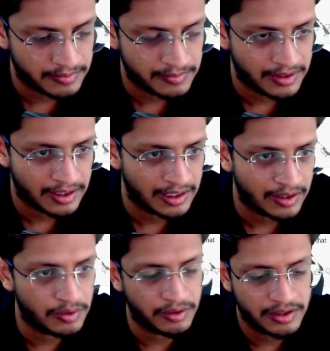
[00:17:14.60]
like
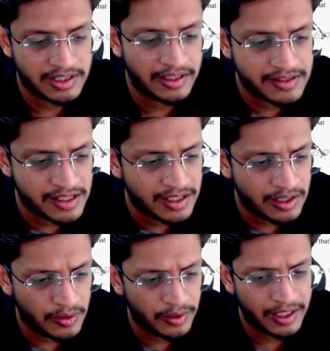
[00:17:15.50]
generally
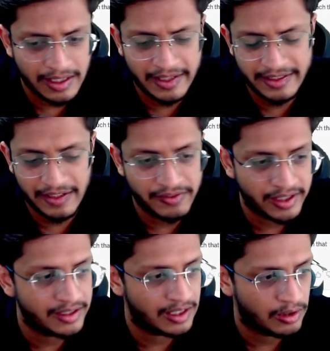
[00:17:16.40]
coding, like they have
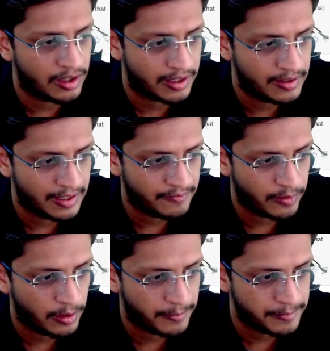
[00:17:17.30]
learned a lot like
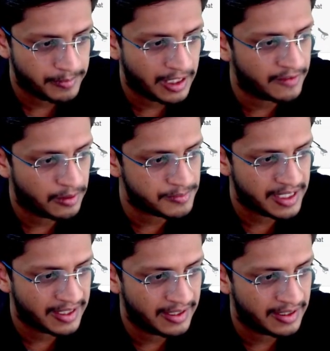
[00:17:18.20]
from platforms
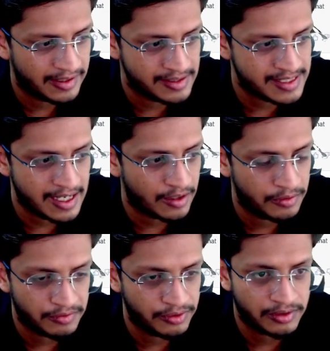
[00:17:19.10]
like Git, Stack
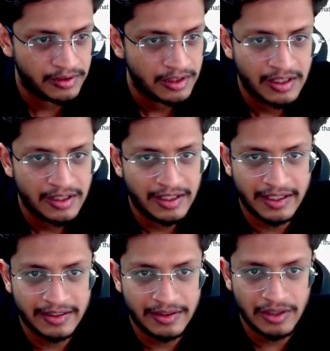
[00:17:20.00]
Overflow, like
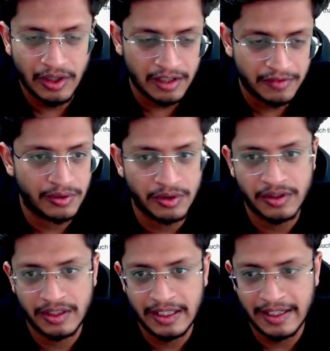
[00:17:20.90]
a lot of
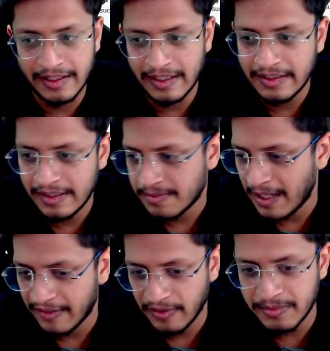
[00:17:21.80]
code that these
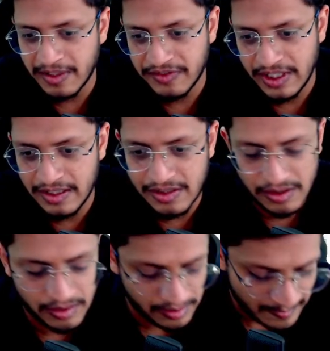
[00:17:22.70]
platforms have seen.
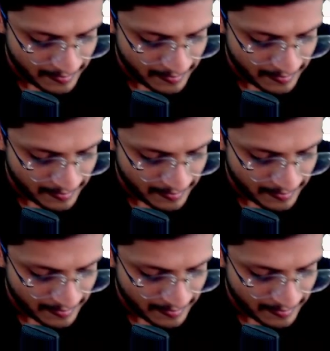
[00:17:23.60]
So